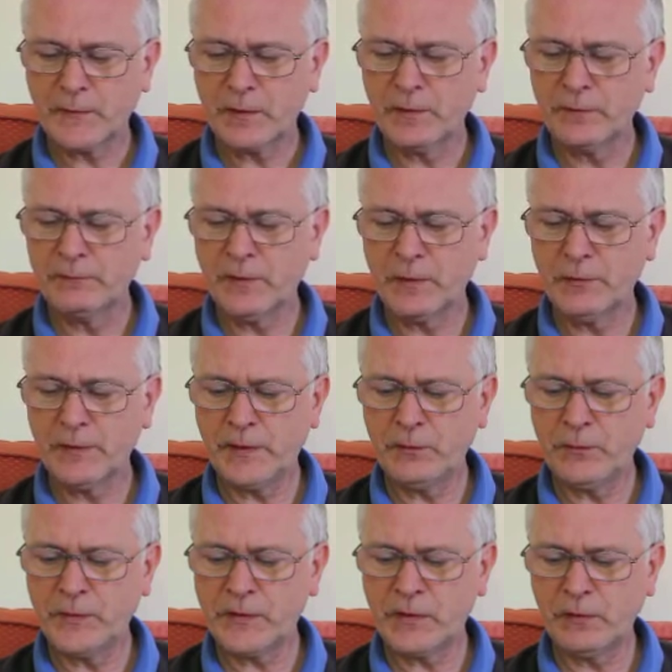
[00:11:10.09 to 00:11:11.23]
and Rogin
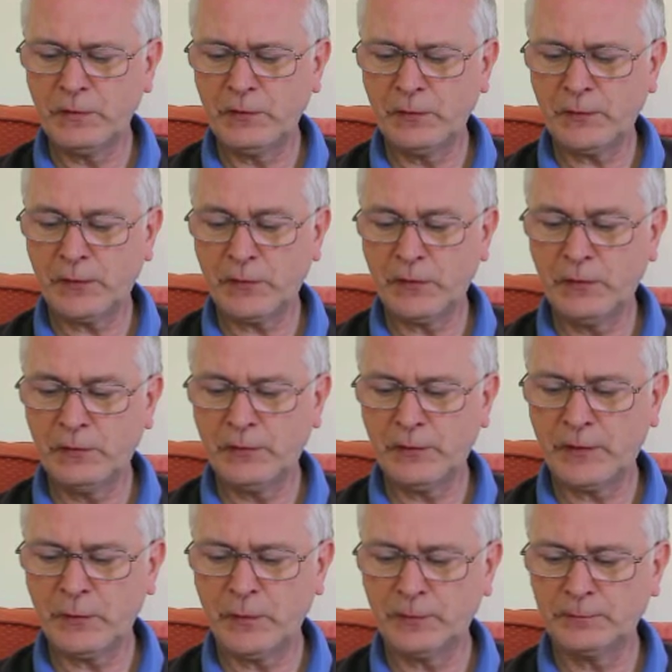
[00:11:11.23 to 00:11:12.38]
was the
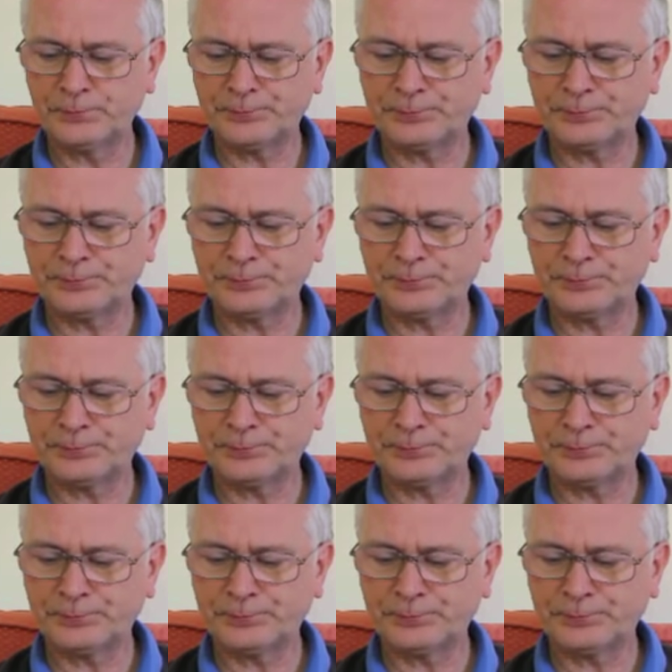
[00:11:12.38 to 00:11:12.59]
unlucky one.